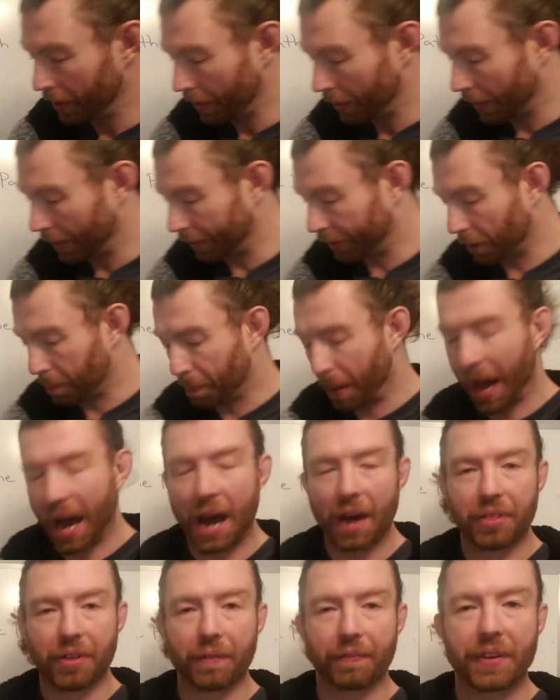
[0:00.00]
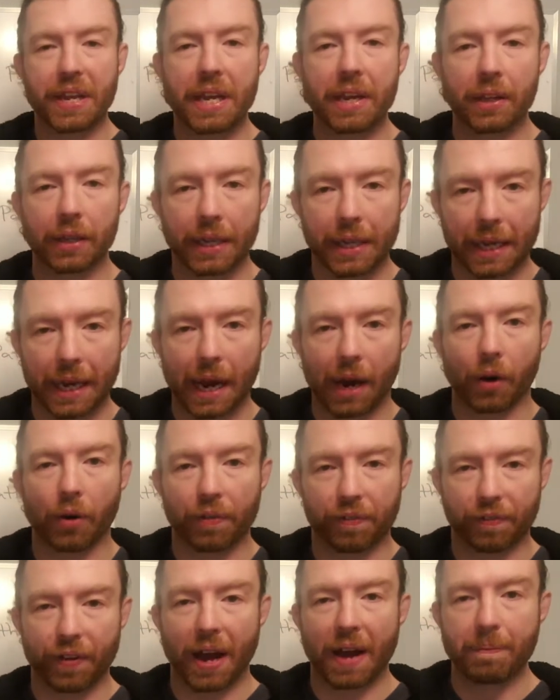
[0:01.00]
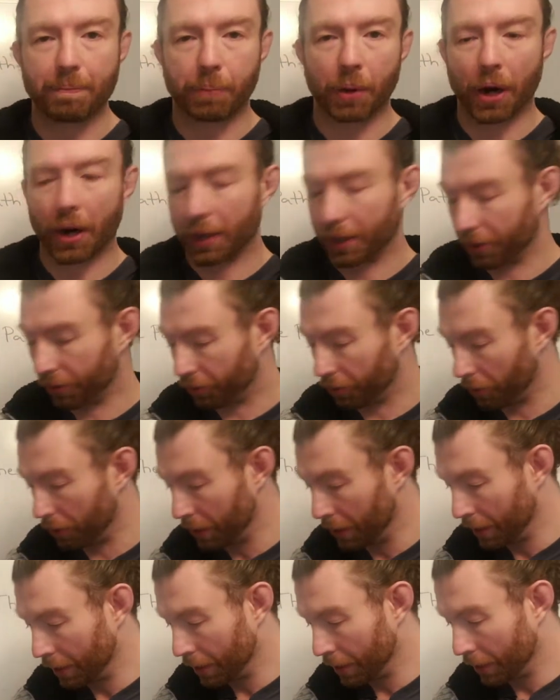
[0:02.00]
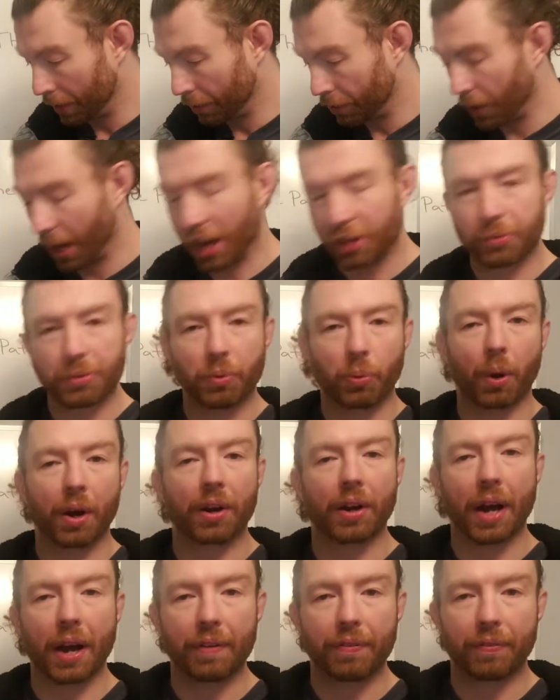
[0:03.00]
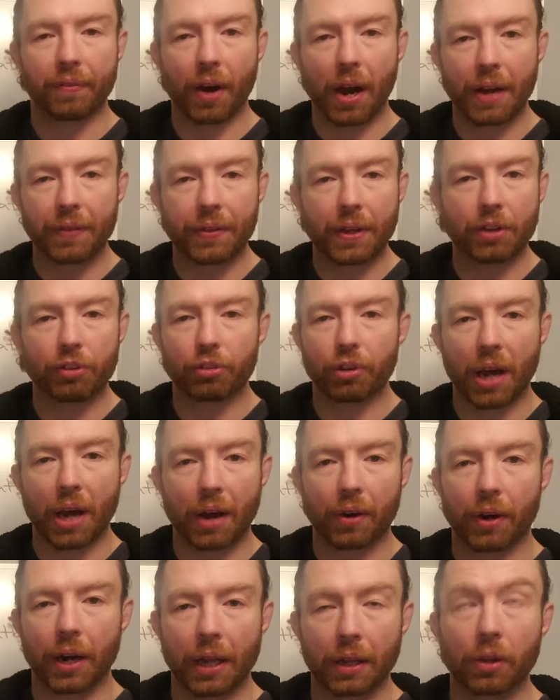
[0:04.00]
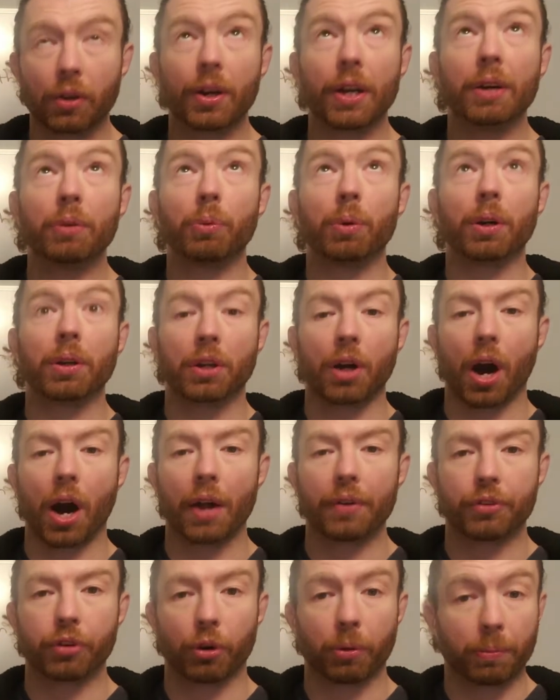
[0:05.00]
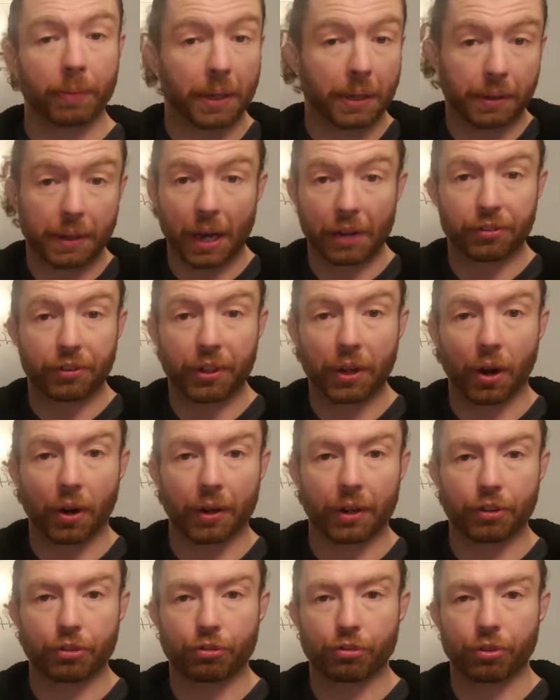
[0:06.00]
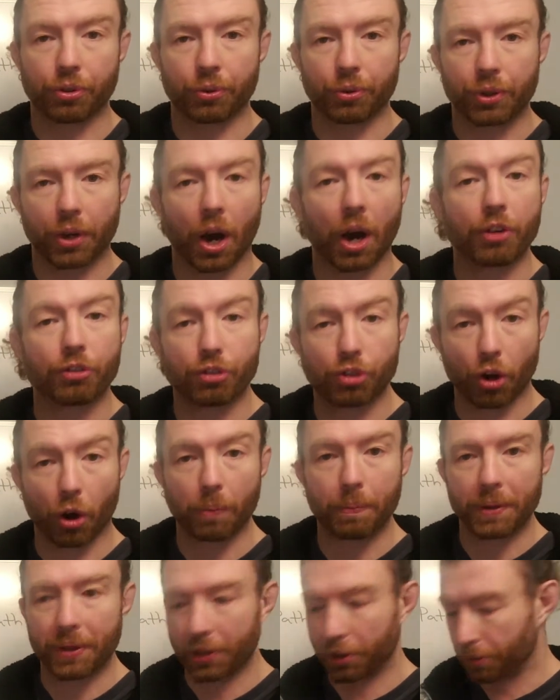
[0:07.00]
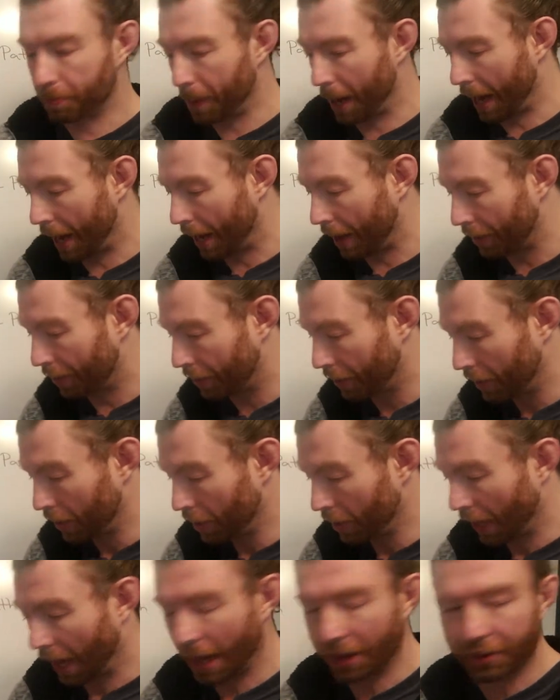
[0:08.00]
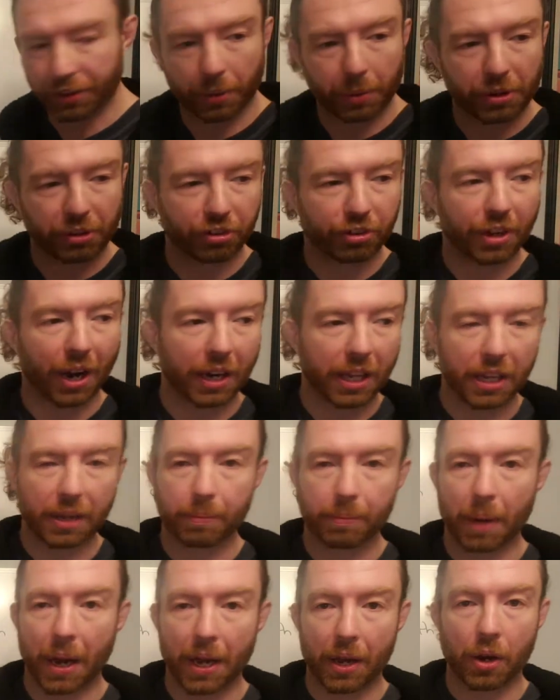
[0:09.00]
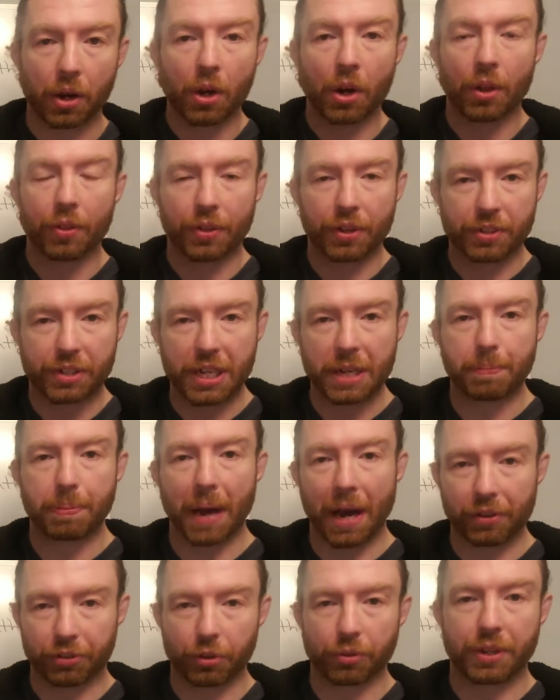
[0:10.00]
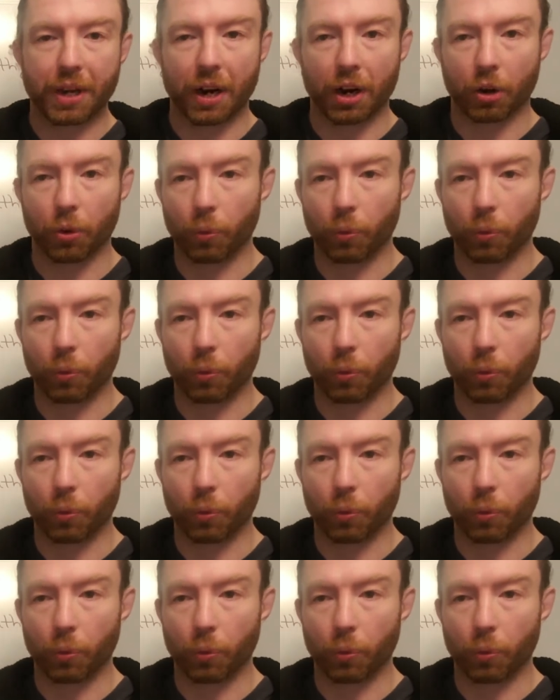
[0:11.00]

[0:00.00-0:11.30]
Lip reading: is a path of healing our 5 bodies. So if you ask me, where did I find this? How did I learn it? Well, God told me. That's the honest truth. God showed me this path. As I was studying the deep esoteric